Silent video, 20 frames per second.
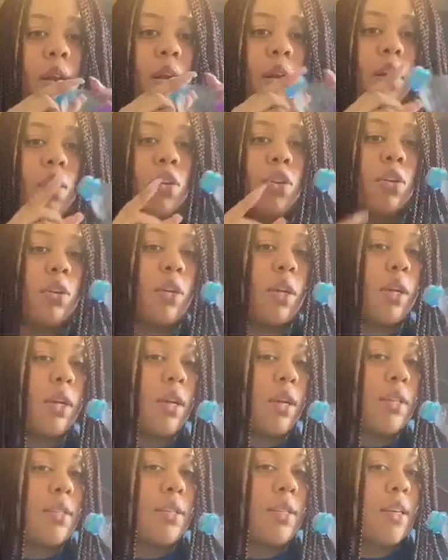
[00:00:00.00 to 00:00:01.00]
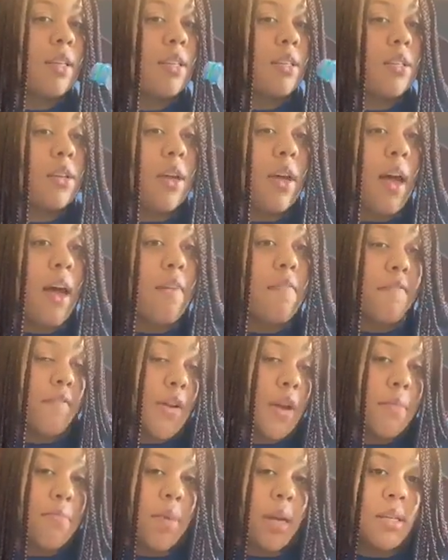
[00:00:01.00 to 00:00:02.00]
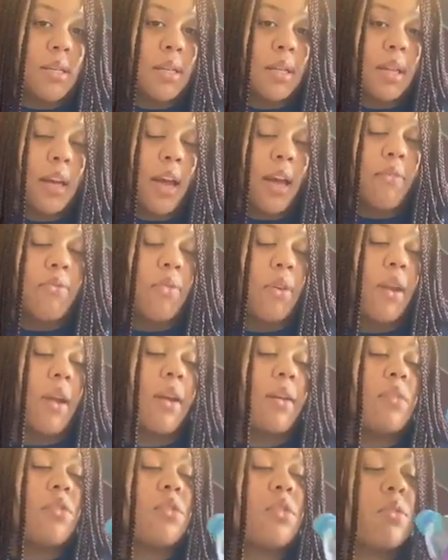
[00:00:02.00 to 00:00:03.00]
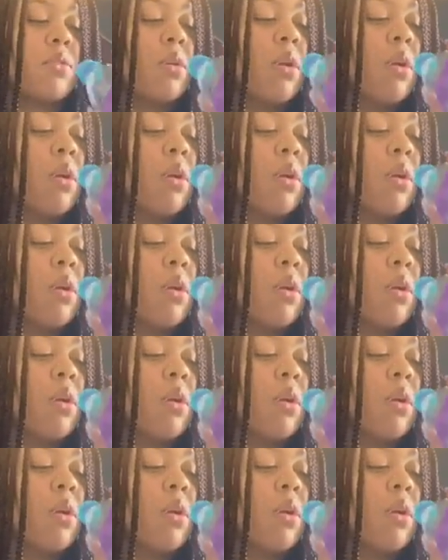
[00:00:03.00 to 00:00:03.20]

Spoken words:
then the kids get to have fun basically after that. You just